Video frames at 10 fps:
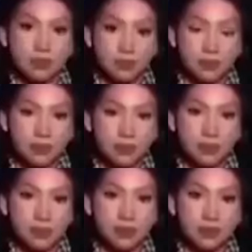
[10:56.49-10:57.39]

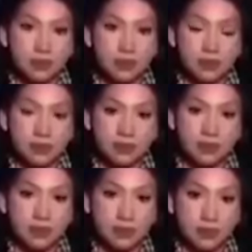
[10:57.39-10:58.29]

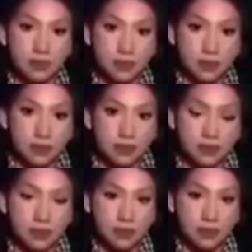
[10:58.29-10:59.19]

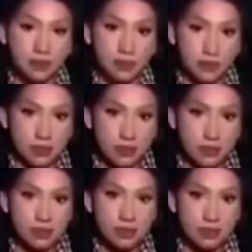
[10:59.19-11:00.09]

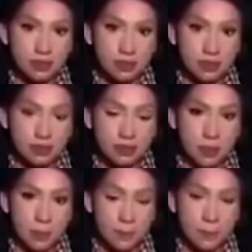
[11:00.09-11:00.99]

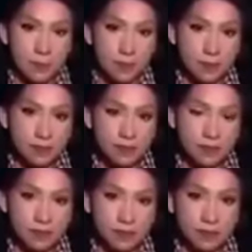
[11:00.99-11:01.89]

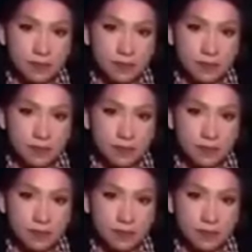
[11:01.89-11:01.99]
(not speaking)